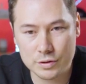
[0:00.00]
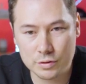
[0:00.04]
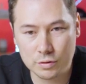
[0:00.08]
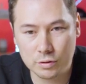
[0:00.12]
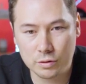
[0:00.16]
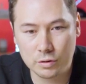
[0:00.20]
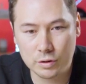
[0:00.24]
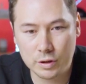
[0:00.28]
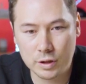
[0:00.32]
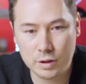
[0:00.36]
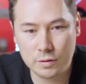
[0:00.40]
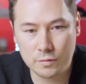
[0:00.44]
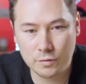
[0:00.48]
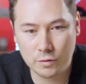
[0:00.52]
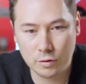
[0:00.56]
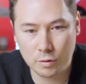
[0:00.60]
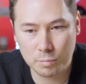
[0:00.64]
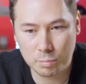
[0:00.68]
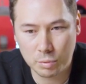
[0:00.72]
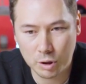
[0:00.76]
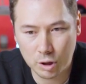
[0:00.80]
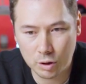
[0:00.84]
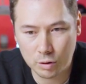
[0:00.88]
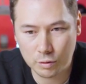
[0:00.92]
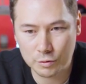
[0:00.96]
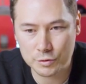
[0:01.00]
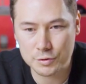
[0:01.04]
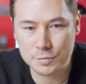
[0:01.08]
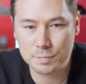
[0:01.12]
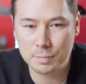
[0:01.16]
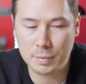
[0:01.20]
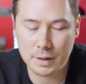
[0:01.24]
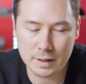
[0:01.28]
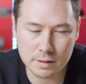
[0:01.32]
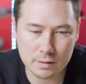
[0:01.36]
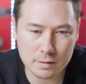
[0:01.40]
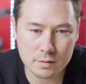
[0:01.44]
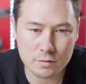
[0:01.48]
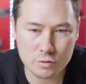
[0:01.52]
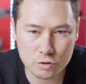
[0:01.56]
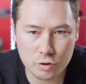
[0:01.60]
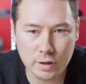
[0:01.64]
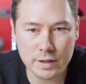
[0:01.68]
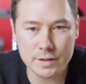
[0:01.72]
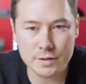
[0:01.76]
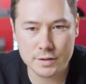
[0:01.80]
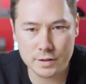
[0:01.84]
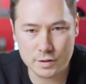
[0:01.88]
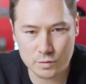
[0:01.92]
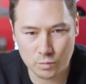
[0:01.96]
You're looking for a pulse, but
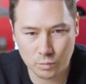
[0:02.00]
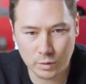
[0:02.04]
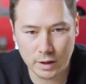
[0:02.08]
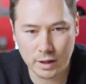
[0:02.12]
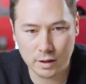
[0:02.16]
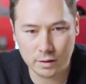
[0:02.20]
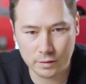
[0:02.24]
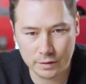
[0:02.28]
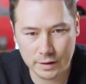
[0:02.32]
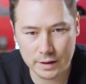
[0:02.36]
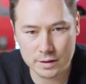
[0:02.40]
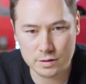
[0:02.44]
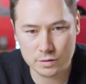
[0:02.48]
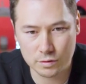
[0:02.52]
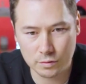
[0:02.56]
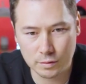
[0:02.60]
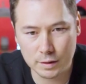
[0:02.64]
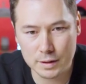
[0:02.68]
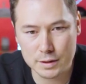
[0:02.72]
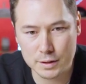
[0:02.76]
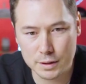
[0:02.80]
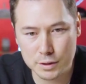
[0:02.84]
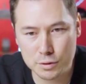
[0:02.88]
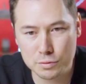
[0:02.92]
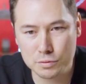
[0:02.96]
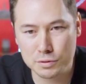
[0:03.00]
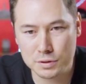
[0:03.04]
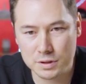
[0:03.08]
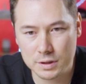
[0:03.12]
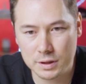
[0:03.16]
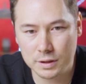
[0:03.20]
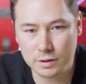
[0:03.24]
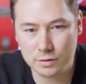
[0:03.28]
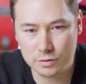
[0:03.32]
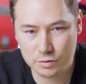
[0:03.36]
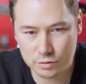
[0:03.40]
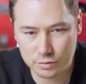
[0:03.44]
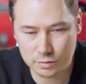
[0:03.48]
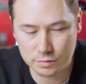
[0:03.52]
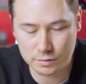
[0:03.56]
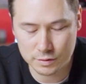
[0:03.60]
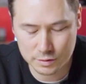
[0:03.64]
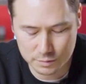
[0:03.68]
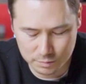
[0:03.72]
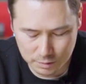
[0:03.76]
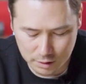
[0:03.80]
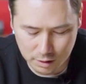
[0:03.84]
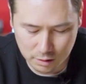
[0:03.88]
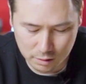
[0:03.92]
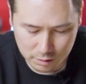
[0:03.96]
trends as well. That's always interesting too,
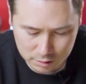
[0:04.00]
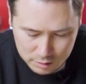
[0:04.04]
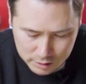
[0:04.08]
as well.